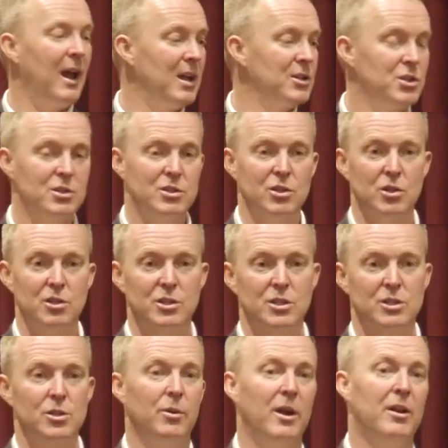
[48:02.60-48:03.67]
agent's
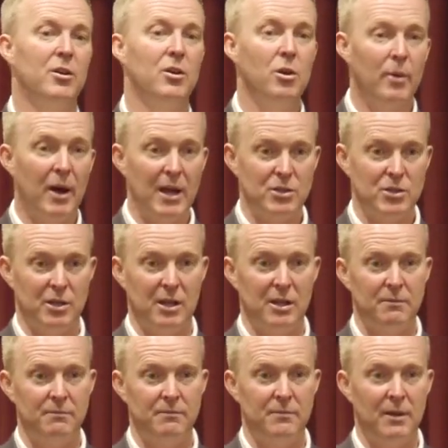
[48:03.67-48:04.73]
useless, you'll get a new agent
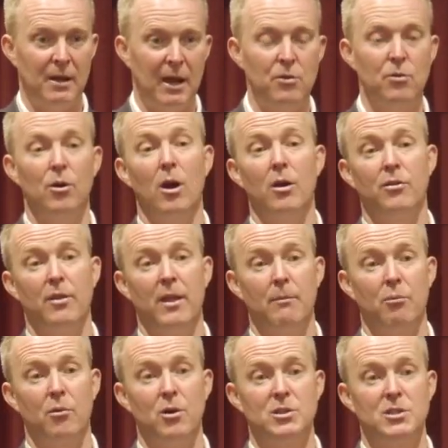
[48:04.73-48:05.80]
in, and you'll go through that
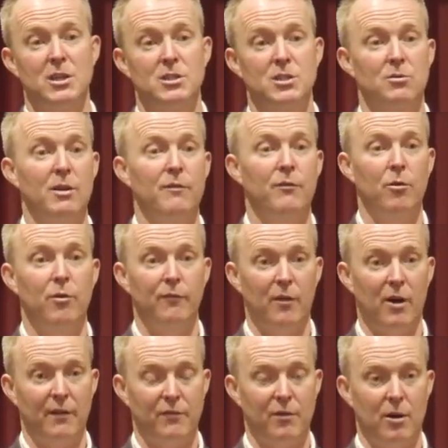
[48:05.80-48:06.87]
process three, four,
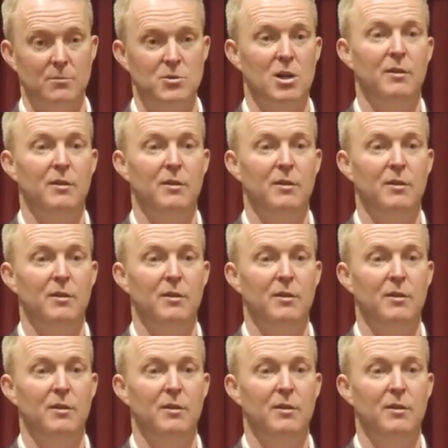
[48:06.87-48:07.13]
five times.